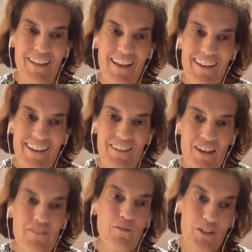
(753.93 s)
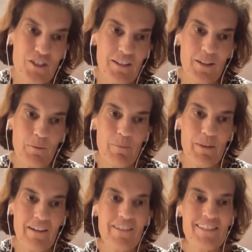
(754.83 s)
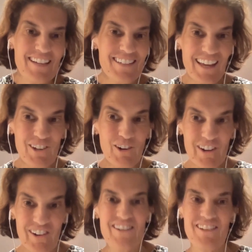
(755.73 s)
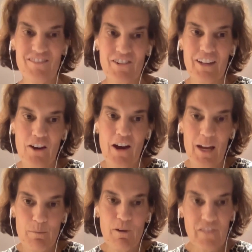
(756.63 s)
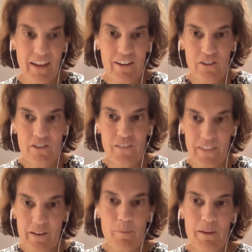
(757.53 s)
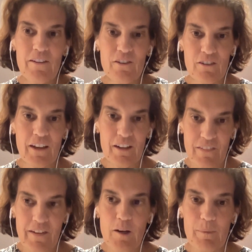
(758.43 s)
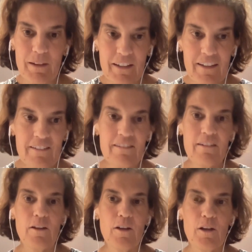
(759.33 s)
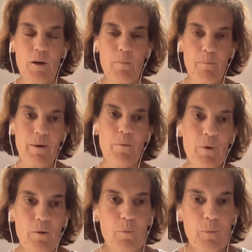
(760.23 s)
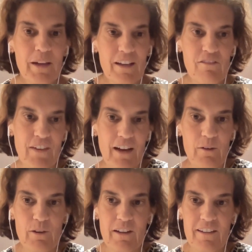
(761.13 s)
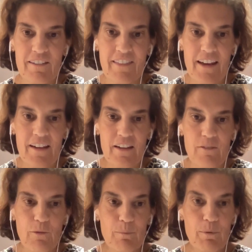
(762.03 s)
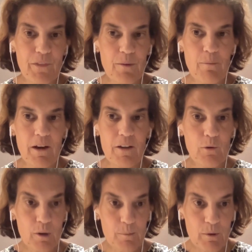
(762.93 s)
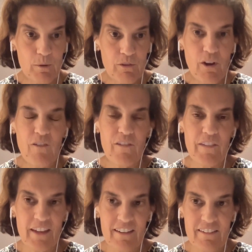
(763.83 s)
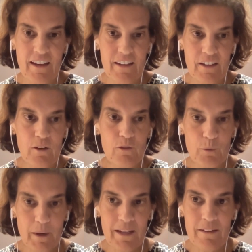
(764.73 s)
unfortunately, women in this age category are actually very high purveyors of therapy. There's a lot of therapy needs. But what we have found is that if we put them on hormones, often the anxiety goes away.